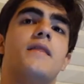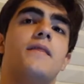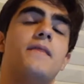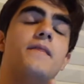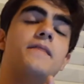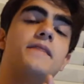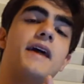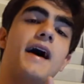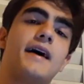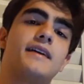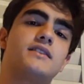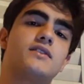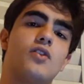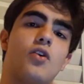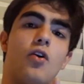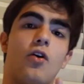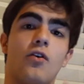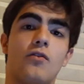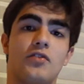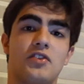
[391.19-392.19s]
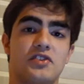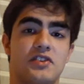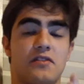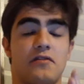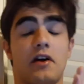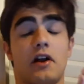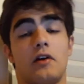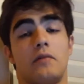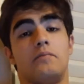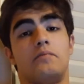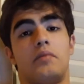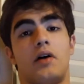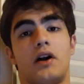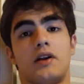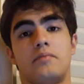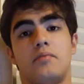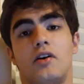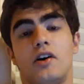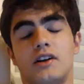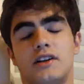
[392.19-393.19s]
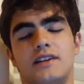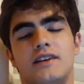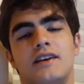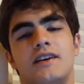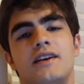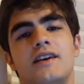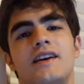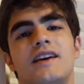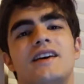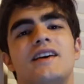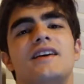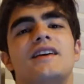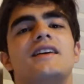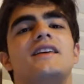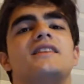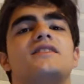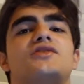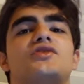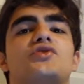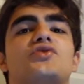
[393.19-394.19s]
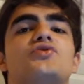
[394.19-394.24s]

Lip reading: That overdeveloped body part is